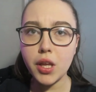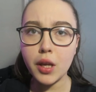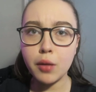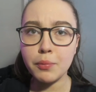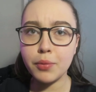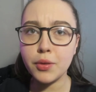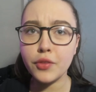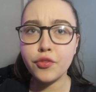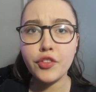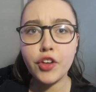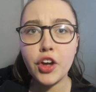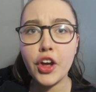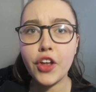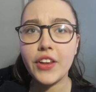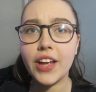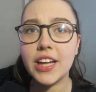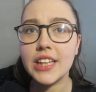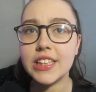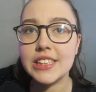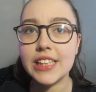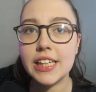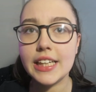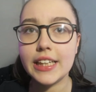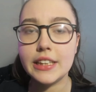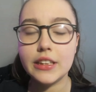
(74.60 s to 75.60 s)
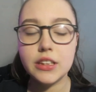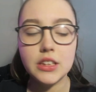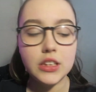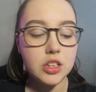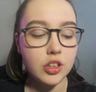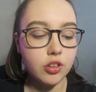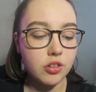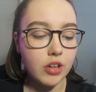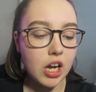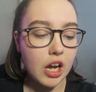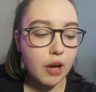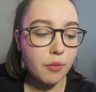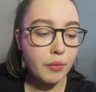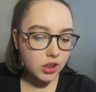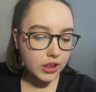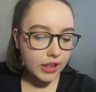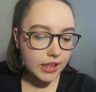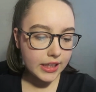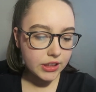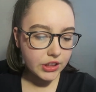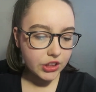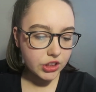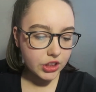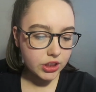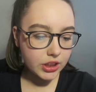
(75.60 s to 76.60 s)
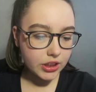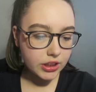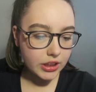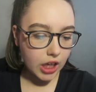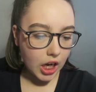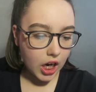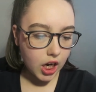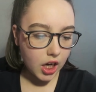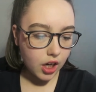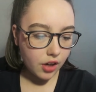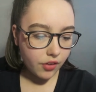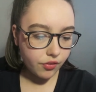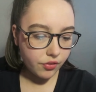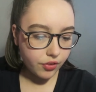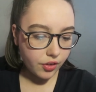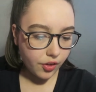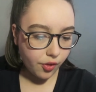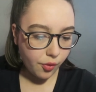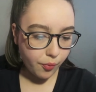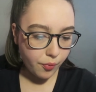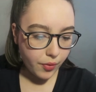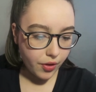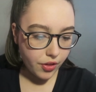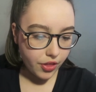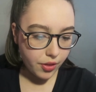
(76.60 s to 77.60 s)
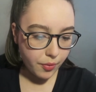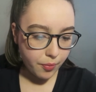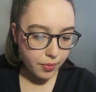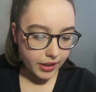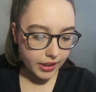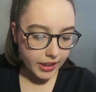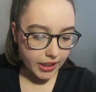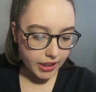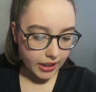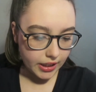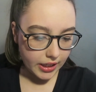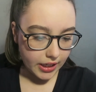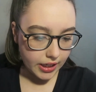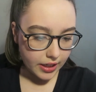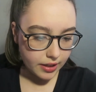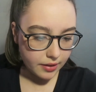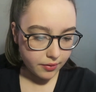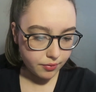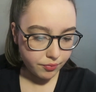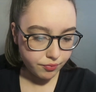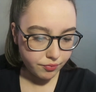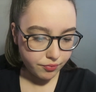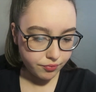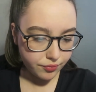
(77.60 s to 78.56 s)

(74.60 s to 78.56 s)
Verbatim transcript: prefer that to Instagram. So let's just start from the beginning.